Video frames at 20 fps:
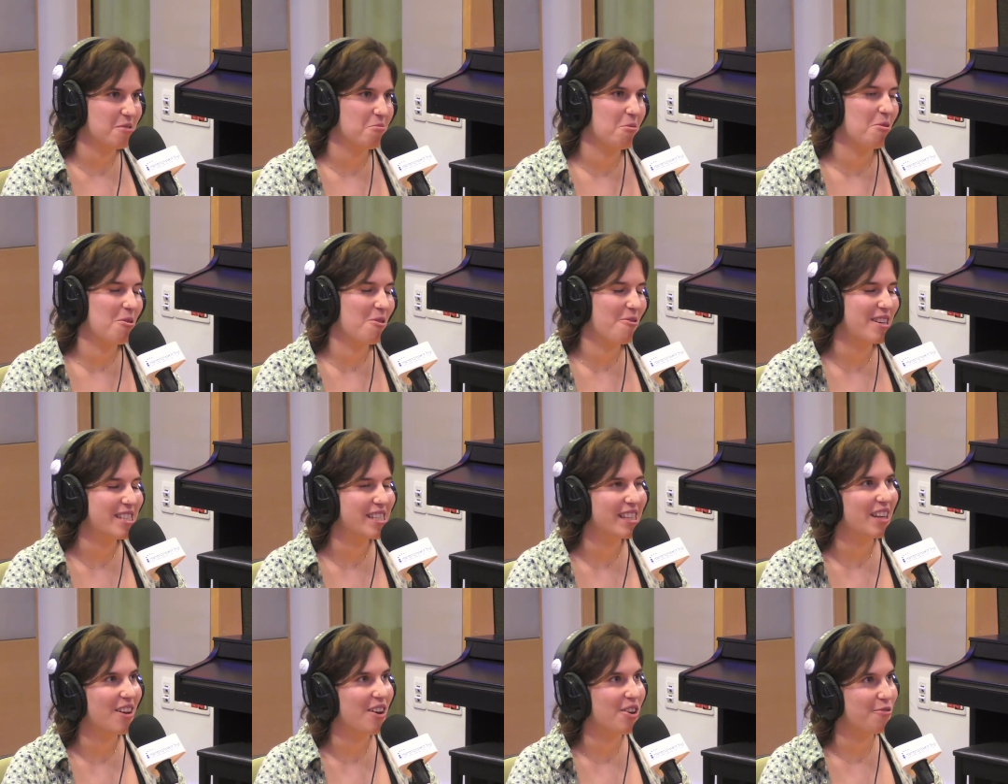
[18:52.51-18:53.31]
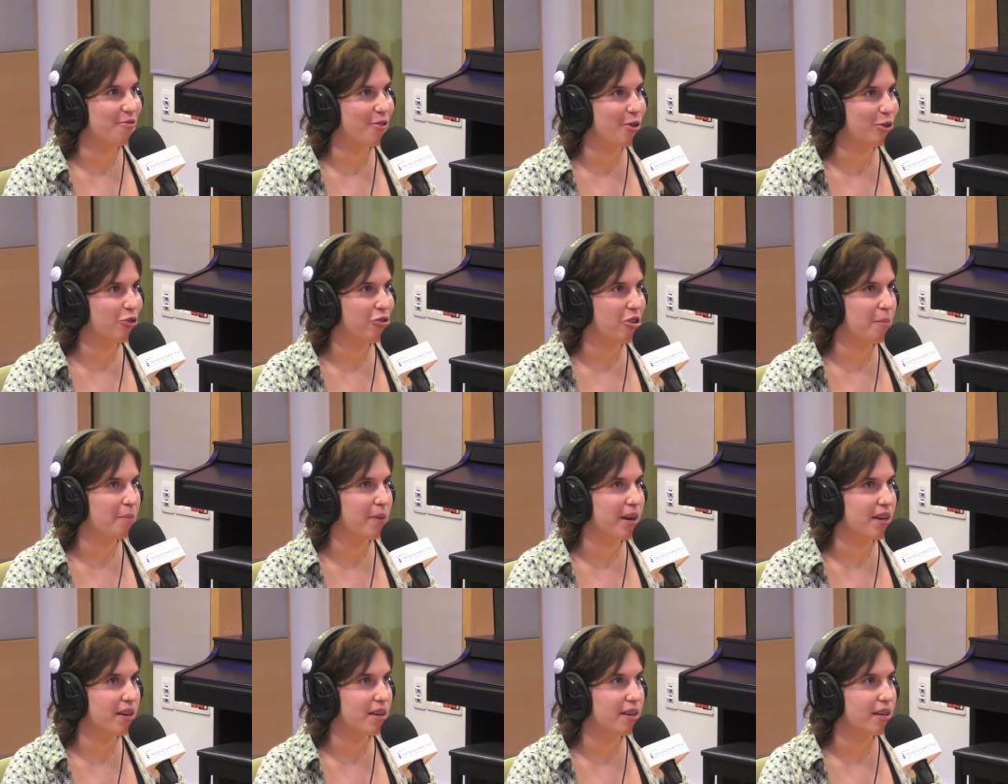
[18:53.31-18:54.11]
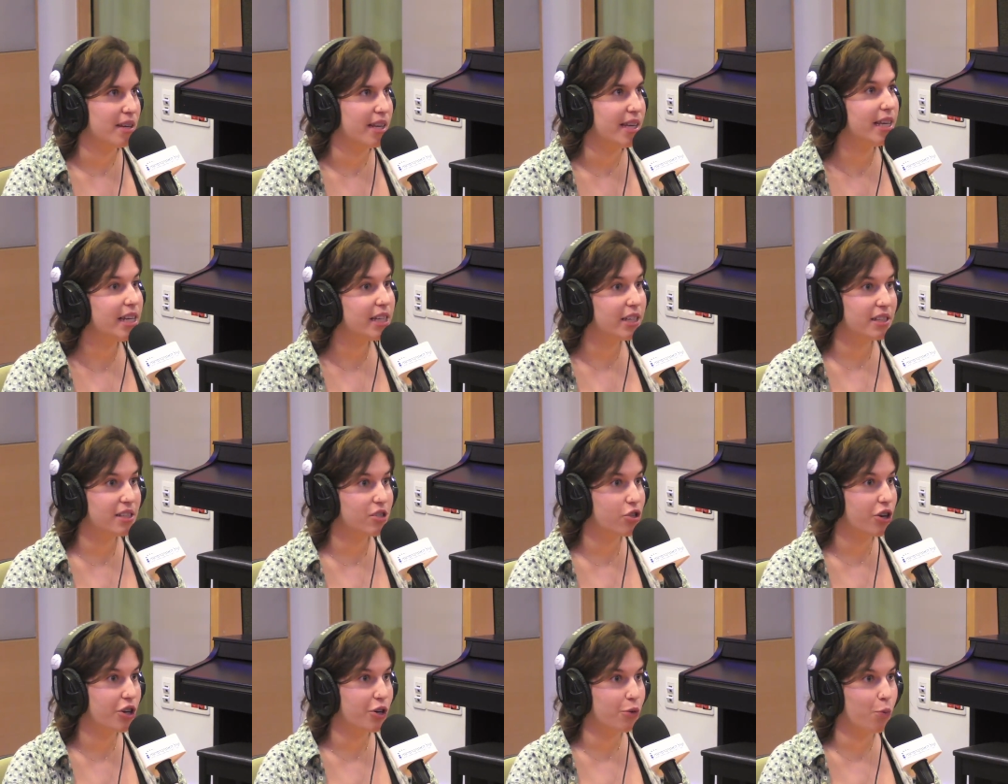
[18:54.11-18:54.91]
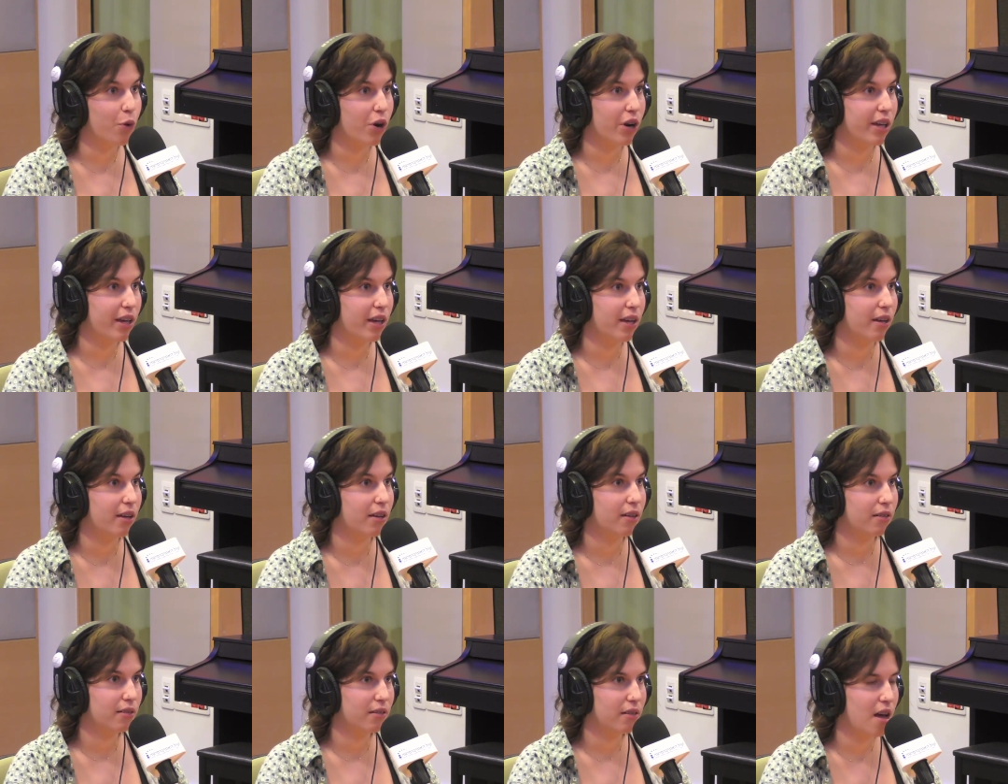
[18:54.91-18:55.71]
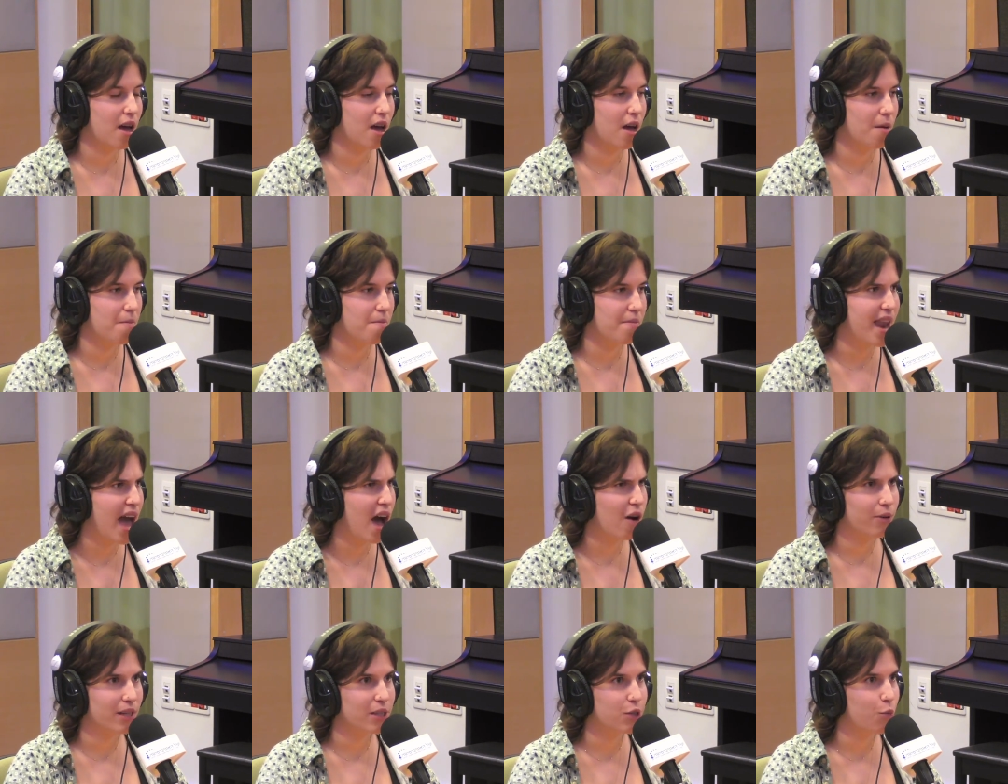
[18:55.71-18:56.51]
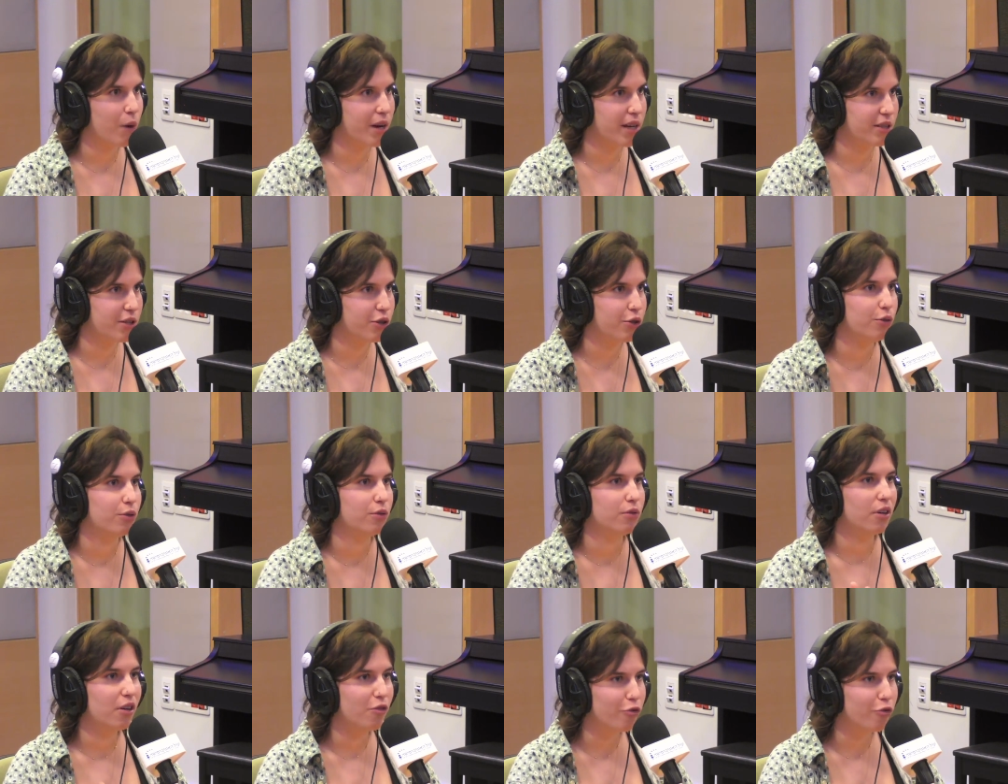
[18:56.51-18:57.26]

We were recently on a road trip, and he started working now at 22,